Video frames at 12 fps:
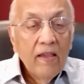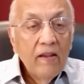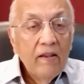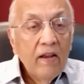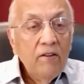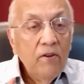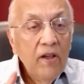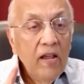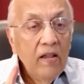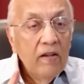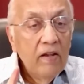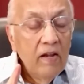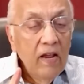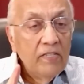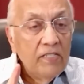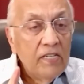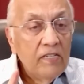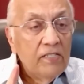I can tell you
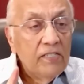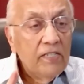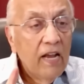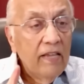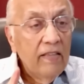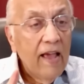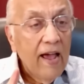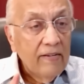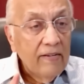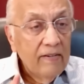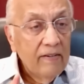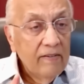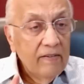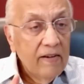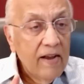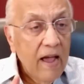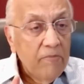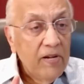instances like that
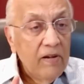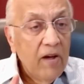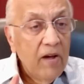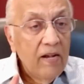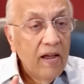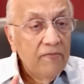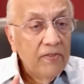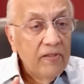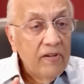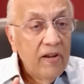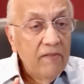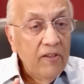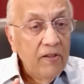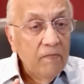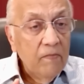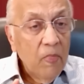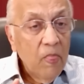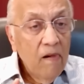that happened in my life in the
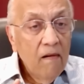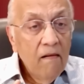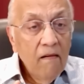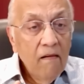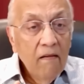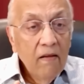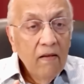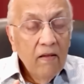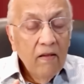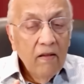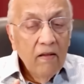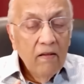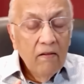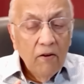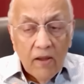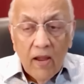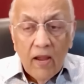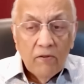Navy.
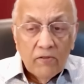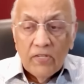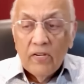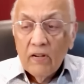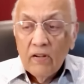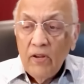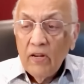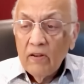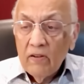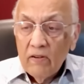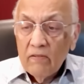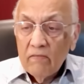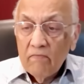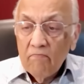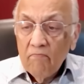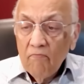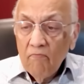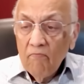Okay, it was inconvenient
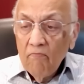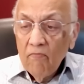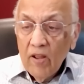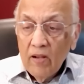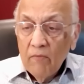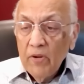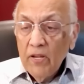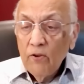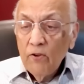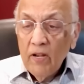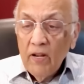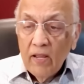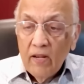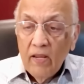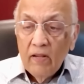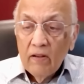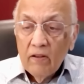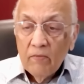and a bit
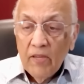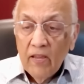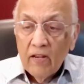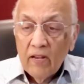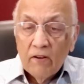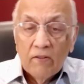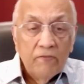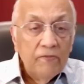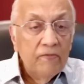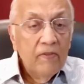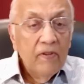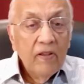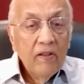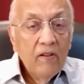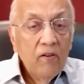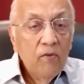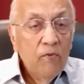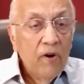humiliating to be kicked out of
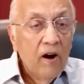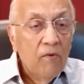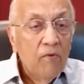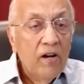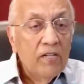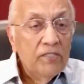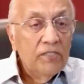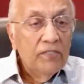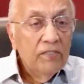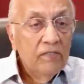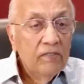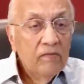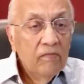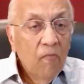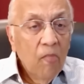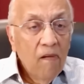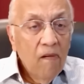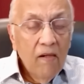where I was.
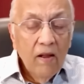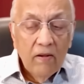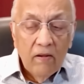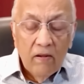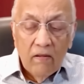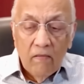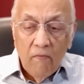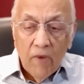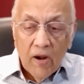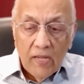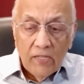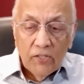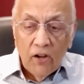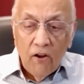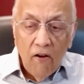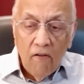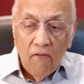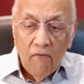But
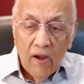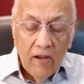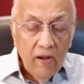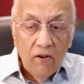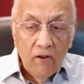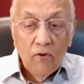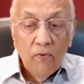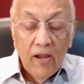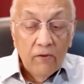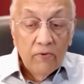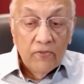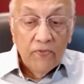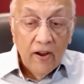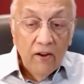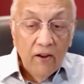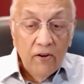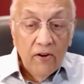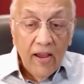I didn't know where it was
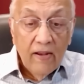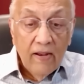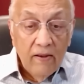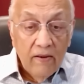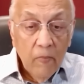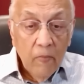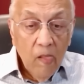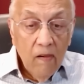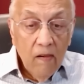finally going to end.